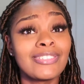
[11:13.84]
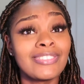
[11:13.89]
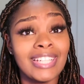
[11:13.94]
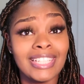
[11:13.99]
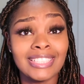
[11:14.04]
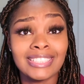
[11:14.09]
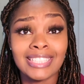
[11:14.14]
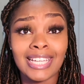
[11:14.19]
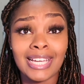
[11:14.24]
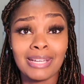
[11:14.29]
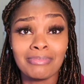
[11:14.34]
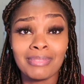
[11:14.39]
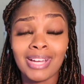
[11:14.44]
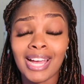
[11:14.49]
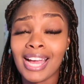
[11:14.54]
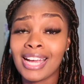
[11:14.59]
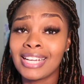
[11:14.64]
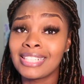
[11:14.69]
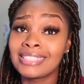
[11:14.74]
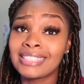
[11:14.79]
next time,
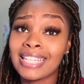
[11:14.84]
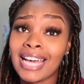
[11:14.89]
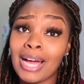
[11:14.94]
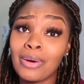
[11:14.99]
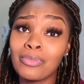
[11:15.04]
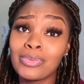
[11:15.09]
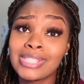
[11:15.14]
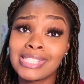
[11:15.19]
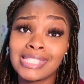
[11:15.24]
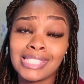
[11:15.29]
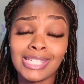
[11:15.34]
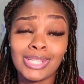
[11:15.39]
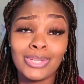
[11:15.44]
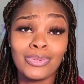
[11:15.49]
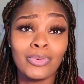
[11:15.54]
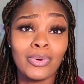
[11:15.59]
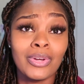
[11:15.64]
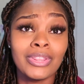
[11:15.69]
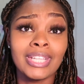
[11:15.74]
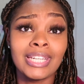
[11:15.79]
guys, I will see you
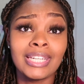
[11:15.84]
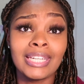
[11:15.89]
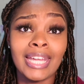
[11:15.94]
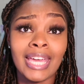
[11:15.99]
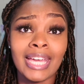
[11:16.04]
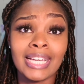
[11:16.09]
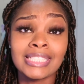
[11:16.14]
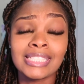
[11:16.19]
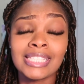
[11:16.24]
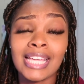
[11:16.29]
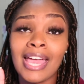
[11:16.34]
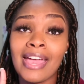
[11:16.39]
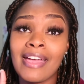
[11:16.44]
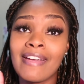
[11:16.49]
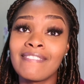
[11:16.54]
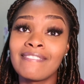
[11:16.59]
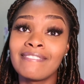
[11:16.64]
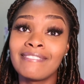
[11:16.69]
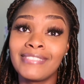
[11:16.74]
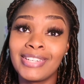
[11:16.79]
on the next
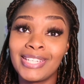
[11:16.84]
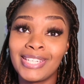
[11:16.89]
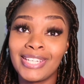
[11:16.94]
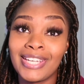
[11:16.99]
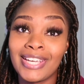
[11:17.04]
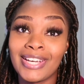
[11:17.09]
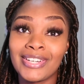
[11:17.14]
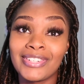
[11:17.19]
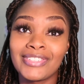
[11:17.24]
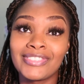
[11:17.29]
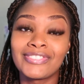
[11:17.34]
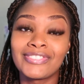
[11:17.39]
video.